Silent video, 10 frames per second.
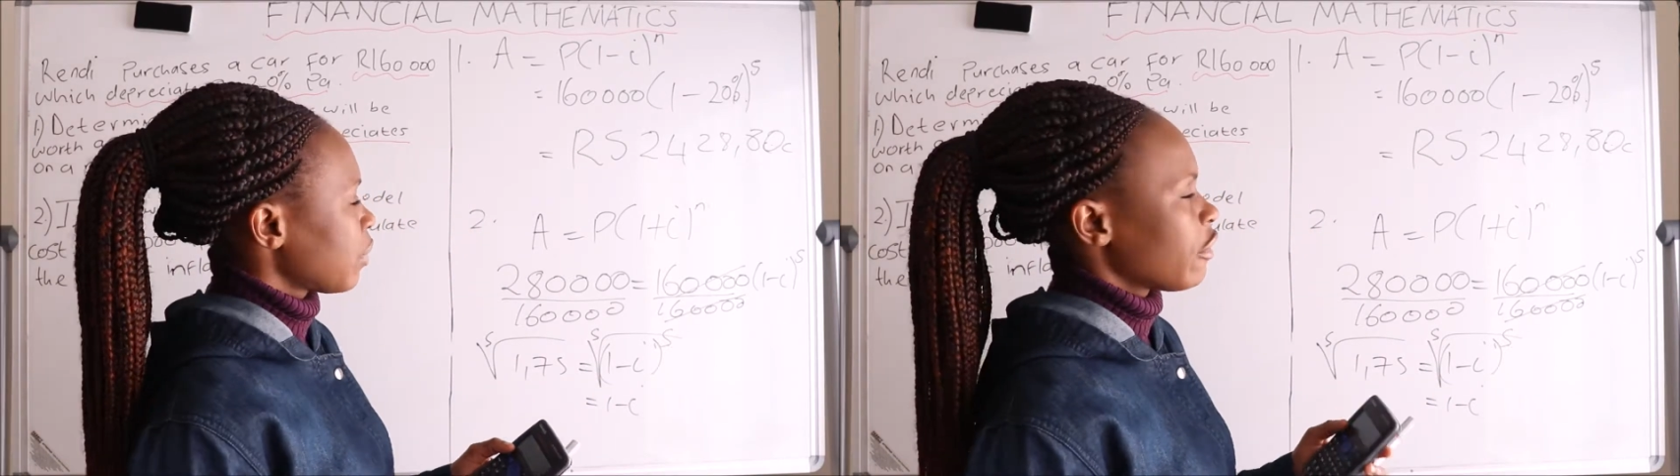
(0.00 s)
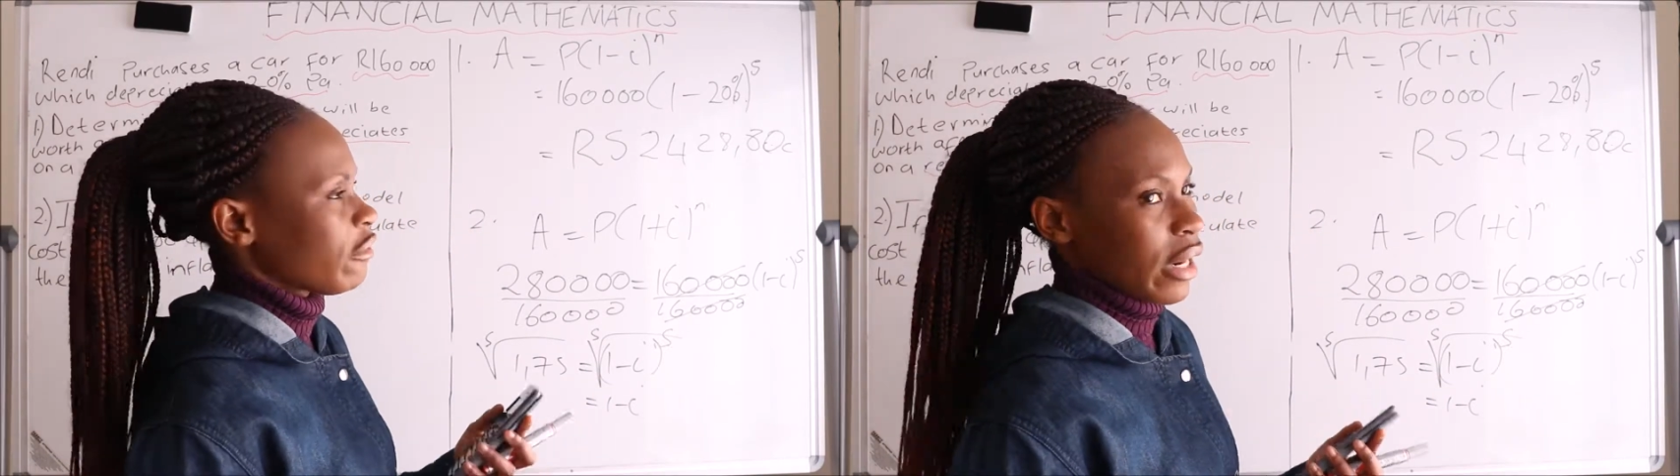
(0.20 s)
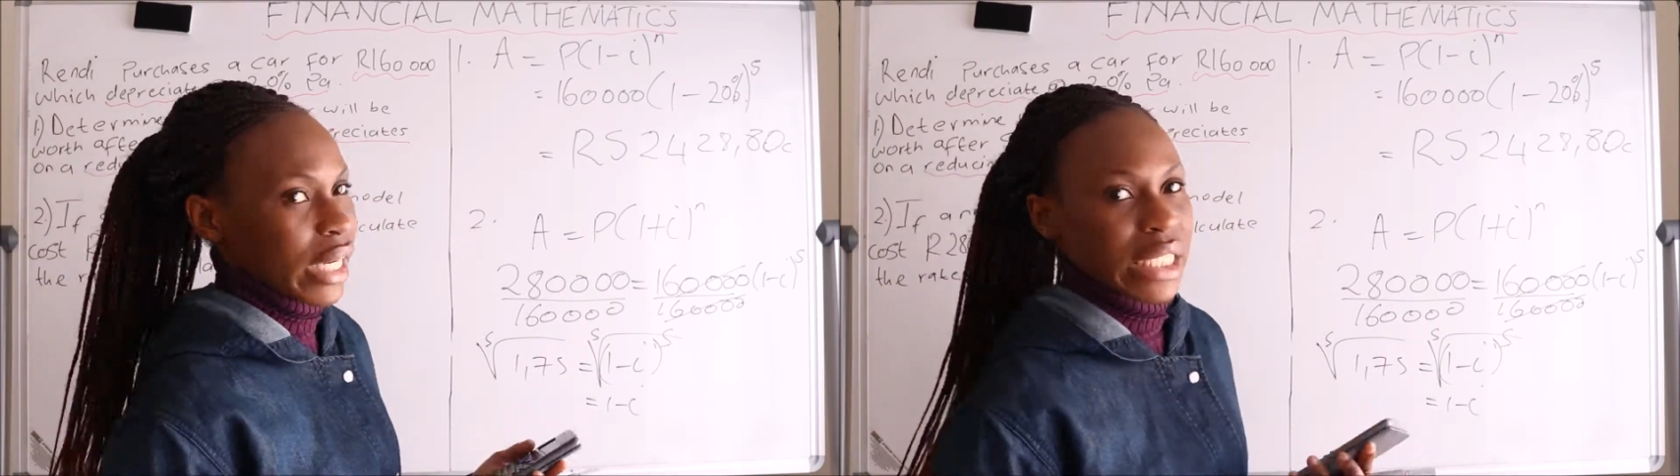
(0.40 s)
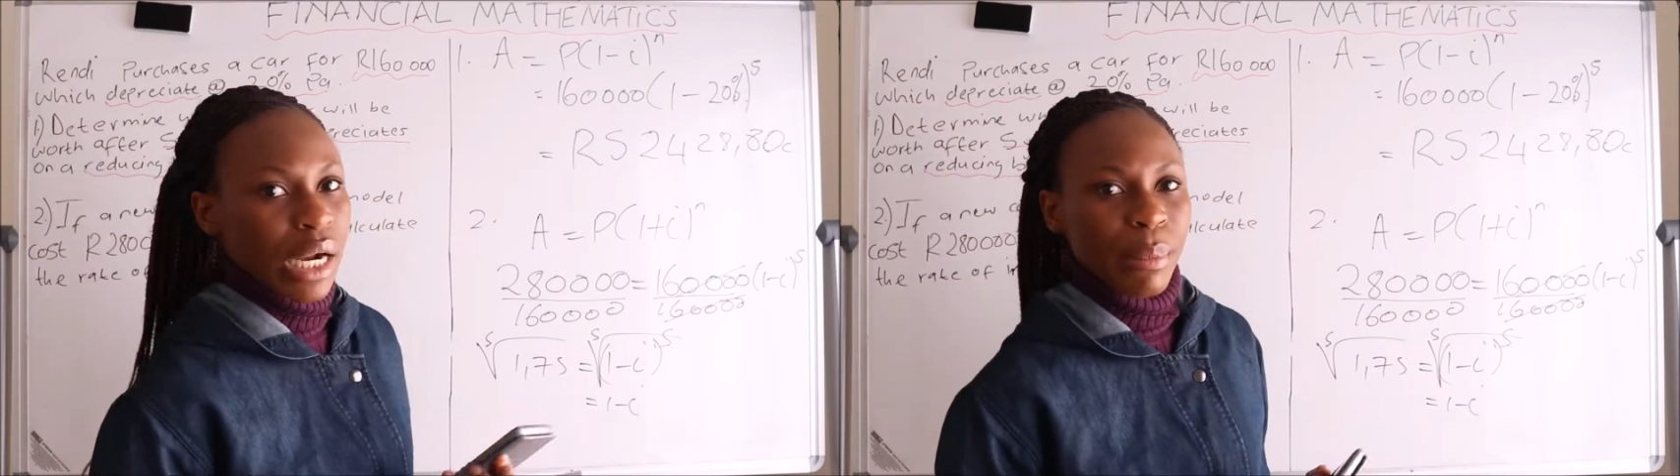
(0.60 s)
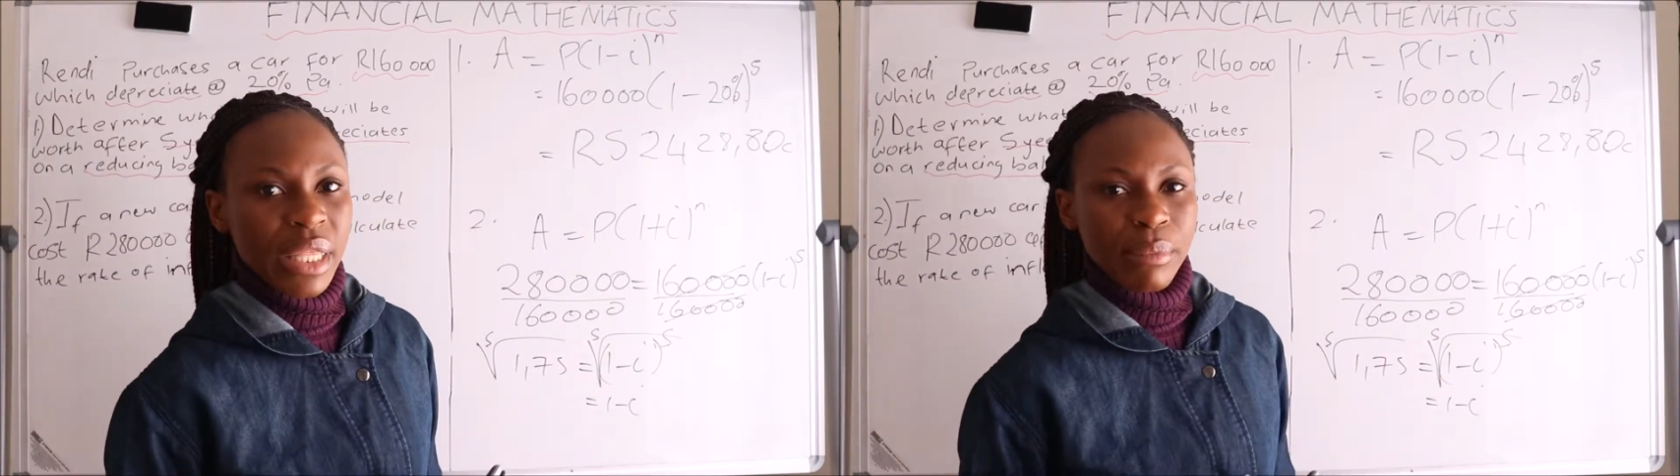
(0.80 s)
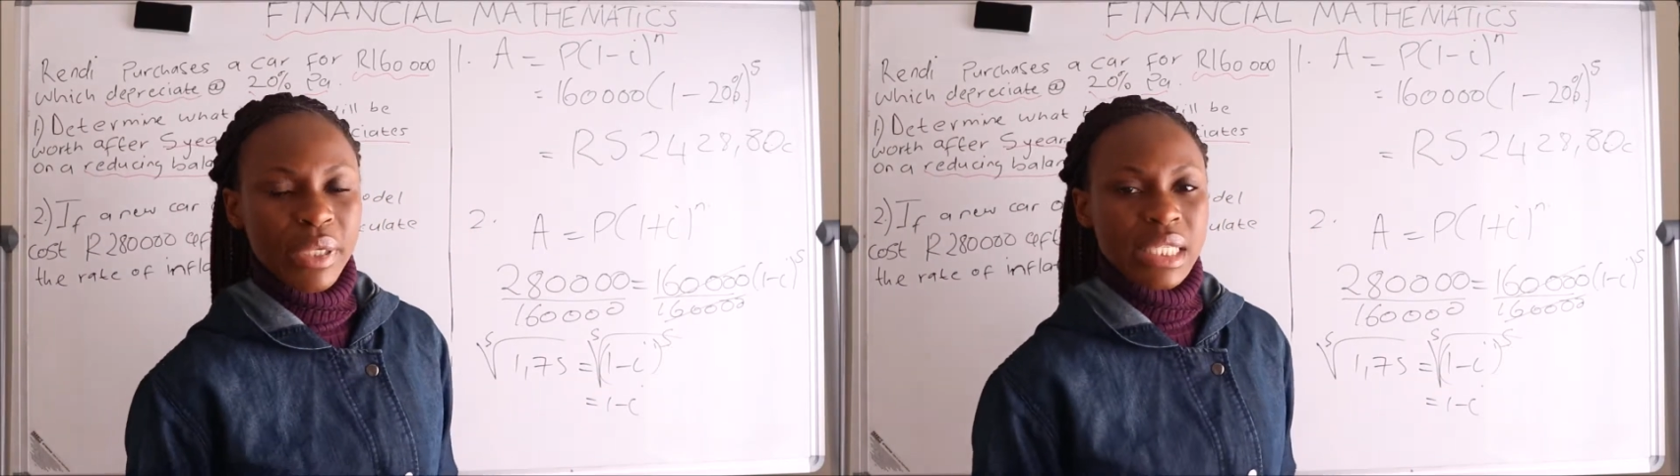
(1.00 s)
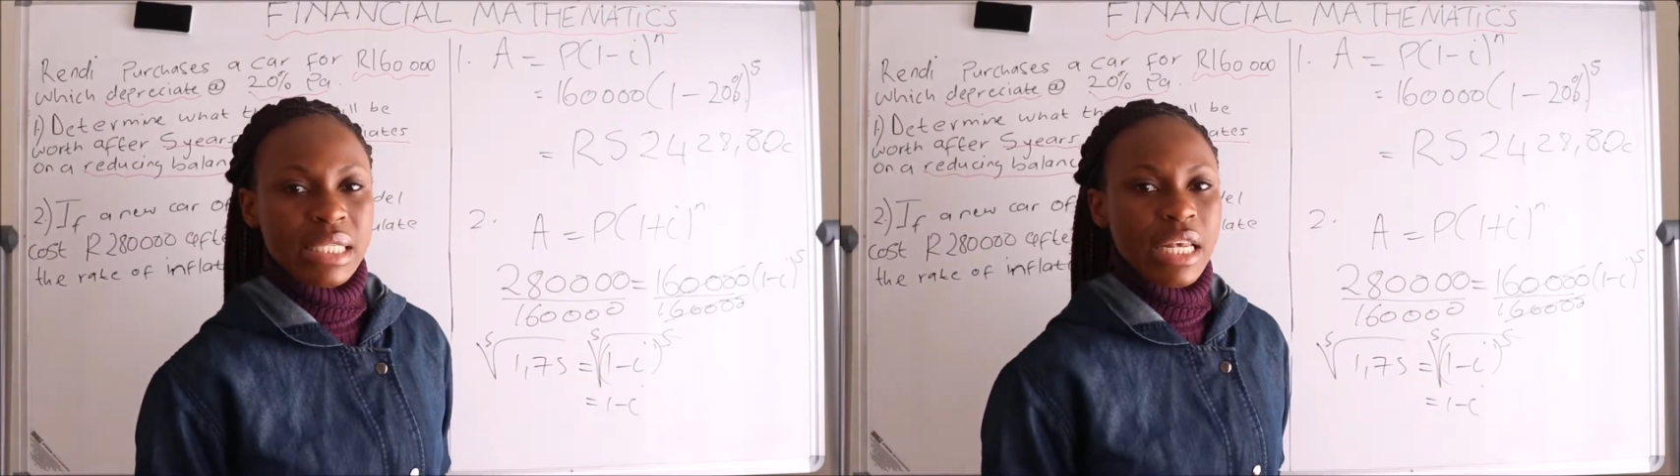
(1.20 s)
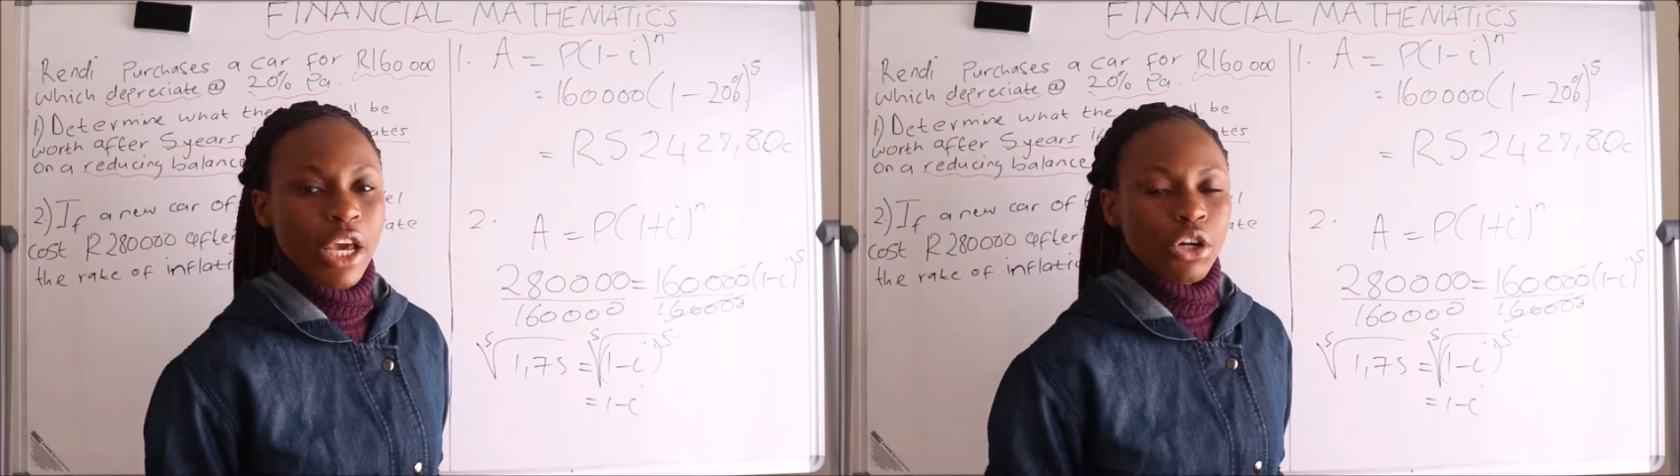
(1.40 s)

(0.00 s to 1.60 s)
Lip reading: in financial mathematics,